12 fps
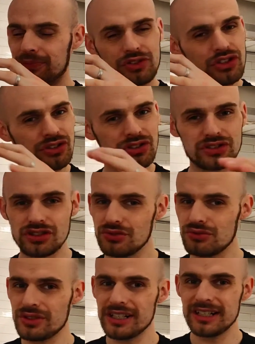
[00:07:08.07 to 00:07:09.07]

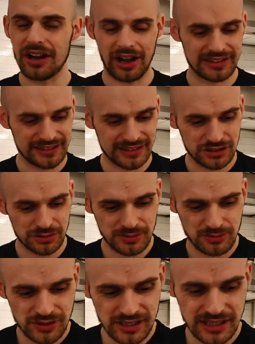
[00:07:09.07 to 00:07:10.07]
Just really nice, and this would
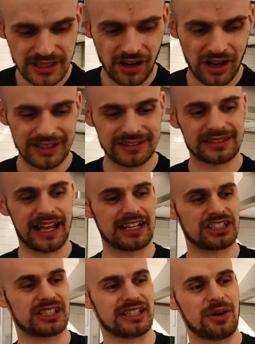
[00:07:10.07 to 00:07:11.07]
be really nice
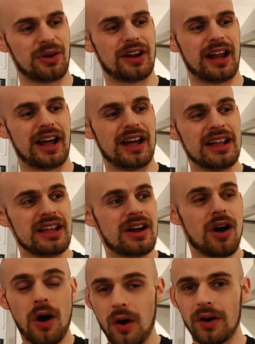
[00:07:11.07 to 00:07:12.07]
actually on a
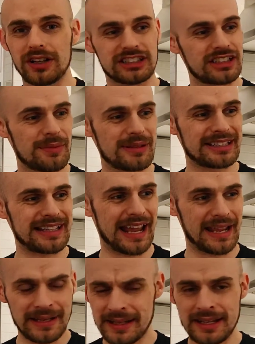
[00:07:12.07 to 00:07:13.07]
hot summer's
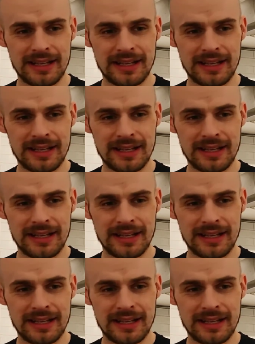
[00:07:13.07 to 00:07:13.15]
day.